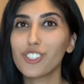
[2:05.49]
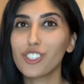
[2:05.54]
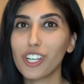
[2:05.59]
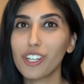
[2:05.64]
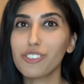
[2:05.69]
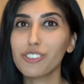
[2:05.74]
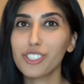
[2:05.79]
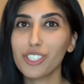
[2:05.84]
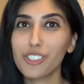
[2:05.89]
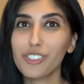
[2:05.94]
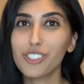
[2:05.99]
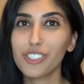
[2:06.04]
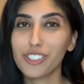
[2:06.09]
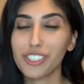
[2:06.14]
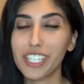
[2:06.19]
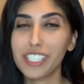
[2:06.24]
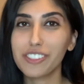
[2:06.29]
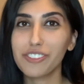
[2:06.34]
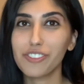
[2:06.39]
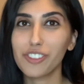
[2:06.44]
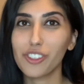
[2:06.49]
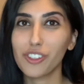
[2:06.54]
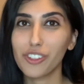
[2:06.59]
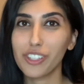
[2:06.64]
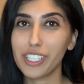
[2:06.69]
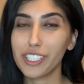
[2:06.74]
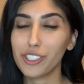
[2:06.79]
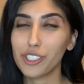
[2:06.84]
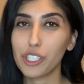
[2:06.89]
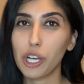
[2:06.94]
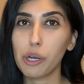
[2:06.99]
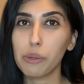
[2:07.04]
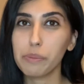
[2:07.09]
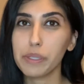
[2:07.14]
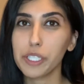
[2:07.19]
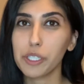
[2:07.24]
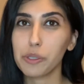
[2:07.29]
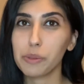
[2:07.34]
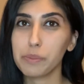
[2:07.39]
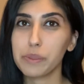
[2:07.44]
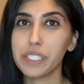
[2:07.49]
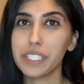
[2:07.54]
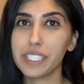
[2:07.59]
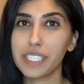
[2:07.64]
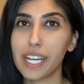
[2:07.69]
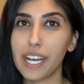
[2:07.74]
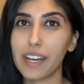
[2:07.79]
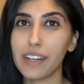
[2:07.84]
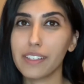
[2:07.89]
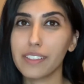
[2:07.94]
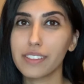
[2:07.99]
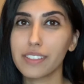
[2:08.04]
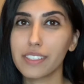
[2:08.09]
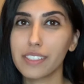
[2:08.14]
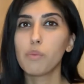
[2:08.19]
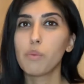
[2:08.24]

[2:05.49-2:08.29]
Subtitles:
so stressful. There's so many ups and downs.